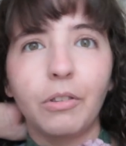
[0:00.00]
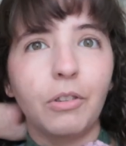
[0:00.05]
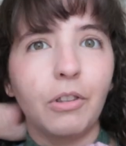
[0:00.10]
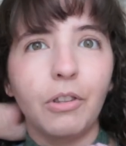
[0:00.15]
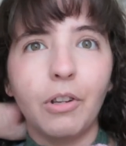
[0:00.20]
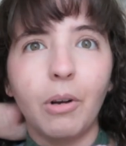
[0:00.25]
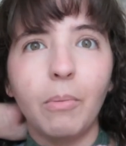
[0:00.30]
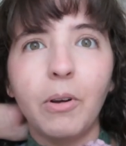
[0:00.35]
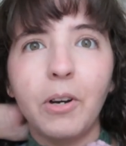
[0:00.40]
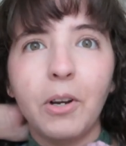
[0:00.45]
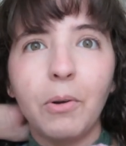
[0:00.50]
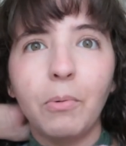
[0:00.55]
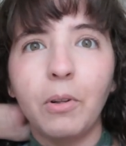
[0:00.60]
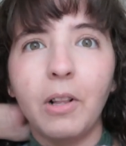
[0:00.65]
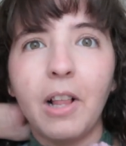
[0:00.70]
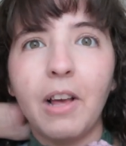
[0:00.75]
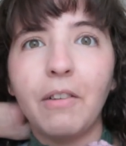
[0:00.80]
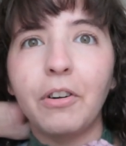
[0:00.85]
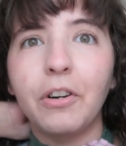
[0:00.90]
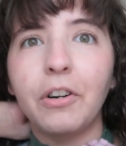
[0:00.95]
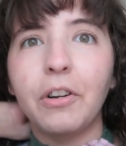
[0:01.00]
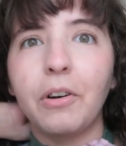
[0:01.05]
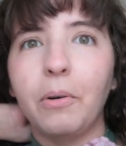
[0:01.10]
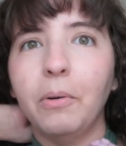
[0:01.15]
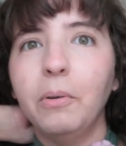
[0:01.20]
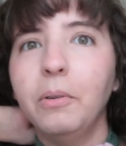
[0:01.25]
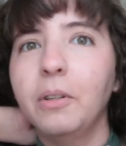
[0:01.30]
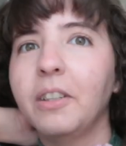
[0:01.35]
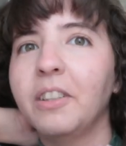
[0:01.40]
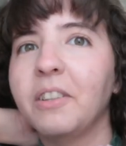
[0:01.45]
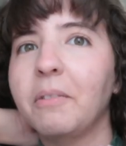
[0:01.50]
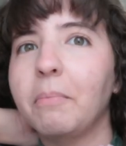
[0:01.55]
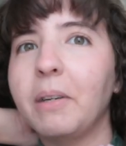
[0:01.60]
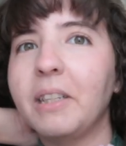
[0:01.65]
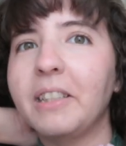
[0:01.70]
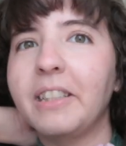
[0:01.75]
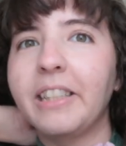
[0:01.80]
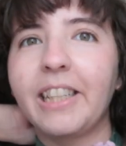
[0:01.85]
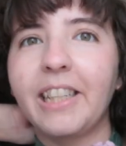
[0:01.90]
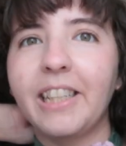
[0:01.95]
nobody will ever know,
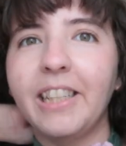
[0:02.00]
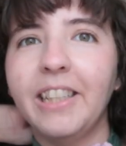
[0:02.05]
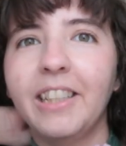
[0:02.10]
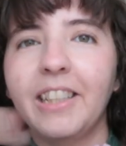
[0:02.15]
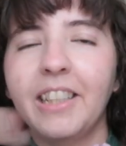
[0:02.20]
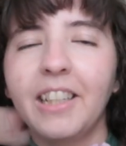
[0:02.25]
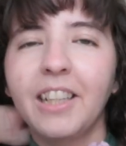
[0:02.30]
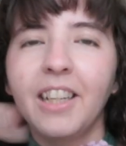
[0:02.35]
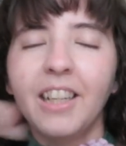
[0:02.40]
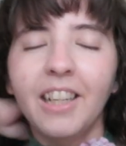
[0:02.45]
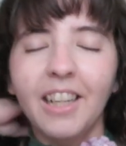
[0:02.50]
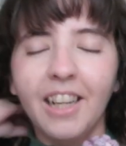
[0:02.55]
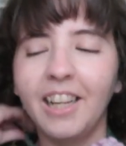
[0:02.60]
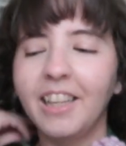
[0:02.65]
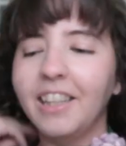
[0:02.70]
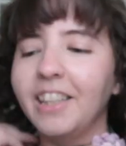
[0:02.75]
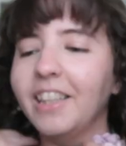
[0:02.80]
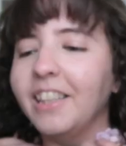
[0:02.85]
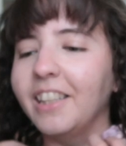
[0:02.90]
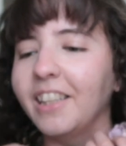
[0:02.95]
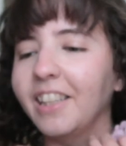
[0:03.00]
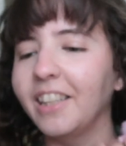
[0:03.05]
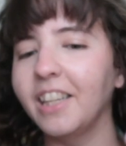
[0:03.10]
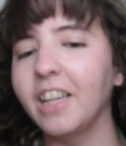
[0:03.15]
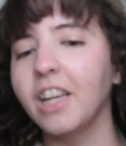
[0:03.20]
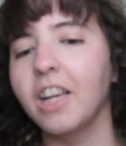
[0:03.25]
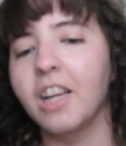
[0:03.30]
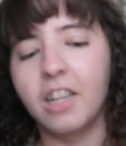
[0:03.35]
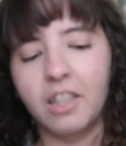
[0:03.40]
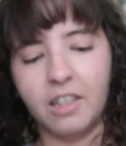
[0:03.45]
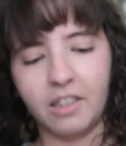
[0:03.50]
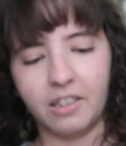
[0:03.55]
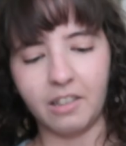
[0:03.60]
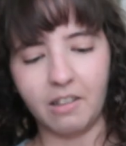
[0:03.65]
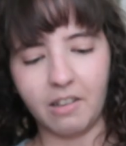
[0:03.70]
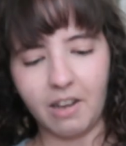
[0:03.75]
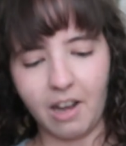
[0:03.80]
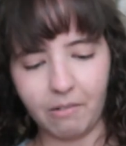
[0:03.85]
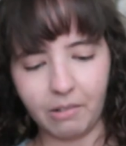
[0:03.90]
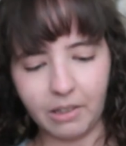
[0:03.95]
basically. So
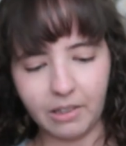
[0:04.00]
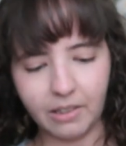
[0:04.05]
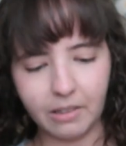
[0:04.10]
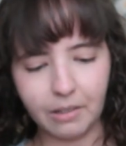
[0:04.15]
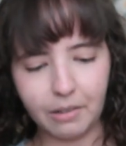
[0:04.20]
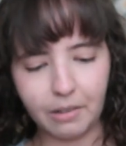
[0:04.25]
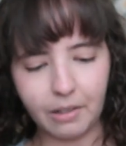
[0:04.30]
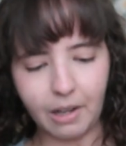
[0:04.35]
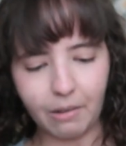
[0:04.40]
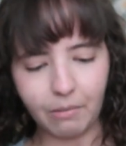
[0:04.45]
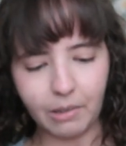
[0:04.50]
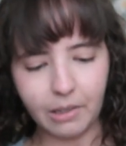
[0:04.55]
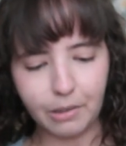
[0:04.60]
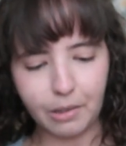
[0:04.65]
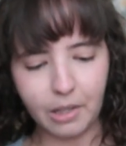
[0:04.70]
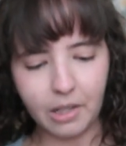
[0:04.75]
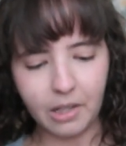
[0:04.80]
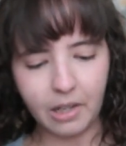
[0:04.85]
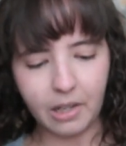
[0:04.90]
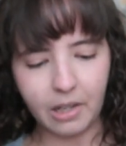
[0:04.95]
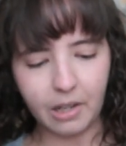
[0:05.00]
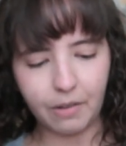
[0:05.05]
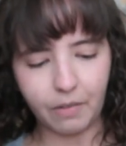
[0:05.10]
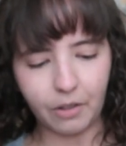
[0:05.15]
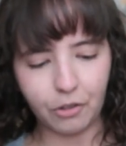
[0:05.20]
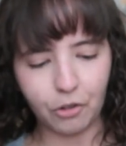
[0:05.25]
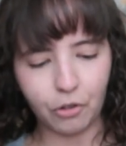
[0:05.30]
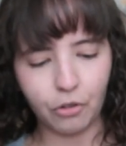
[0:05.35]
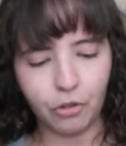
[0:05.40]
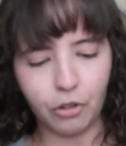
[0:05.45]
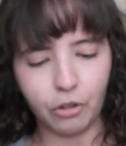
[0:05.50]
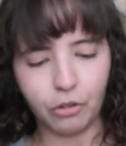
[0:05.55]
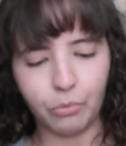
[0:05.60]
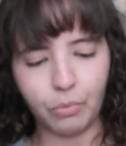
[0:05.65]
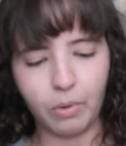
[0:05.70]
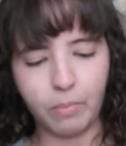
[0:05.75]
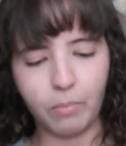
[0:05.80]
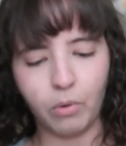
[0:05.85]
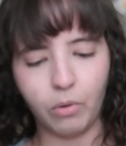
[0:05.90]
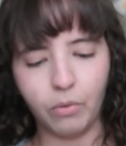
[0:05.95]
I was thinking if I should just
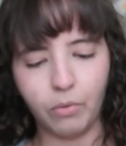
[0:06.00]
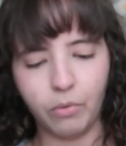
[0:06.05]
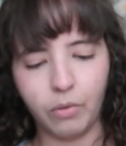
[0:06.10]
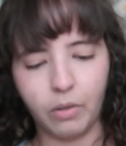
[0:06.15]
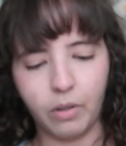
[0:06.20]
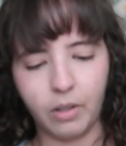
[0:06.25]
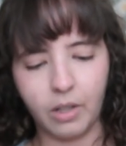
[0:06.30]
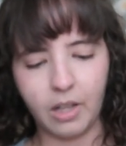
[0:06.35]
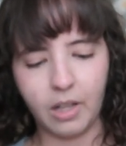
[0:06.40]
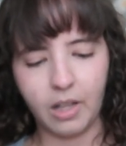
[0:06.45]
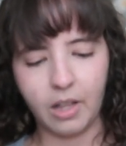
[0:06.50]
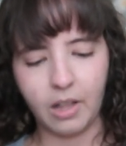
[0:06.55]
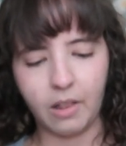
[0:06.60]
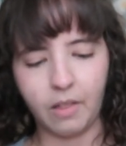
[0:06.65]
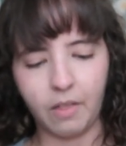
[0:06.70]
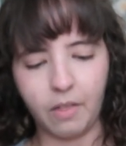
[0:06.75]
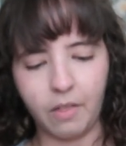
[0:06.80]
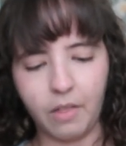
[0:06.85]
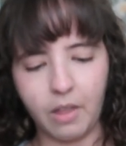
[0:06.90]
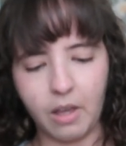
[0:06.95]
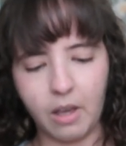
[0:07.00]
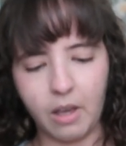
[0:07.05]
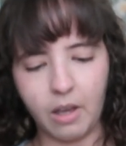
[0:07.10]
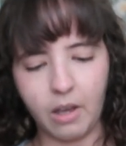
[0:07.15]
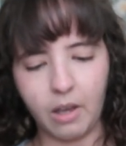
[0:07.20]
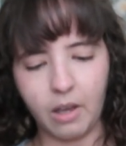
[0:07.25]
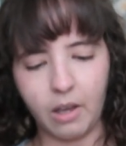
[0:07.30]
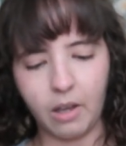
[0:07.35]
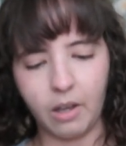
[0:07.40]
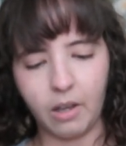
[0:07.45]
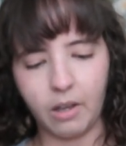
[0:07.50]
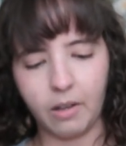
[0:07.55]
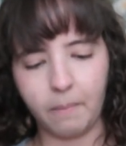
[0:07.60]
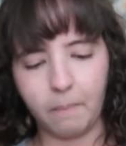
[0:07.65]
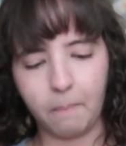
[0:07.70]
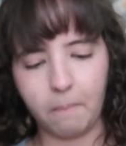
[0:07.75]
remove the